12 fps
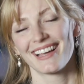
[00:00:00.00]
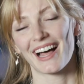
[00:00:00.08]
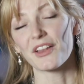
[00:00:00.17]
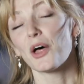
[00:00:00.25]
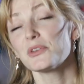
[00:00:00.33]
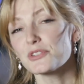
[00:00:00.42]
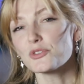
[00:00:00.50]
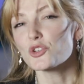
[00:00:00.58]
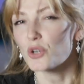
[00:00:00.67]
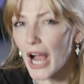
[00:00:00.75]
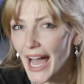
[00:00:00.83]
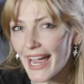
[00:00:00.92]
I'll also
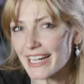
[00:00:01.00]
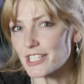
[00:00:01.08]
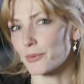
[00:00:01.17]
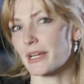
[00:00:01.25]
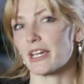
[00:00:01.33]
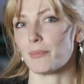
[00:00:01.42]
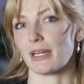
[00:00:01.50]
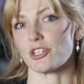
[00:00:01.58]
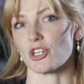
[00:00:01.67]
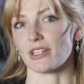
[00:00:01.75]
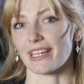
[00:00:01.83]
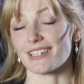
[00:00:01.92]
try to
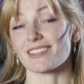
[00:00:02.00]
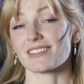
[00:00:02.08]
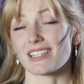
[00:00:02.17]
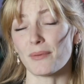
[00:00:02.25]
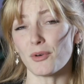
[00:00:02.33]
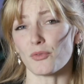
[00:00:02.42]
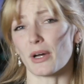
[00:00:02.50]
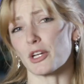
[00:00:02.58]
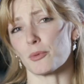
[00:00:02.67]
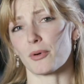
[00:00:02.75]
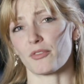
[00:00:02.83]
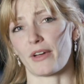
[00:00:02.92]
recapitulate some of what your
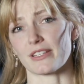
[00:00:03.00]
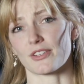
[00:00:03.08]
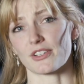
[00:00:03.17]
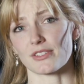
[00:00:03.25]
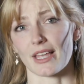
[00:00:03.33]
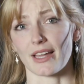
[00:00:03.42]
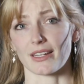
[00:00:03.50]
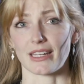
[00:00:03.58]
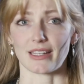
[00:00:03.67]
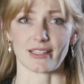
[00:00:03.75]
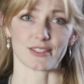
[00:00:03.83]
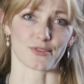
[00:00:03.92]
professor said in
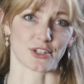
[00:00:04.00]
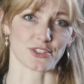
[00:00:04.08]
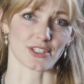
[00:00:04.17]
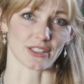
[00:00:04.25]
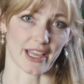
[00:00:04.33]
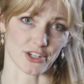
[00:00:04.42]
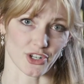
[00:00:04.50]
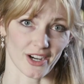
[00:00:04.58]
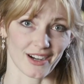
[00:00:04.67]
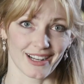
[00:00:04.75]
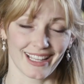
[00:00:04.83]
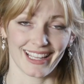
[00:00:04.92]
his first lecture.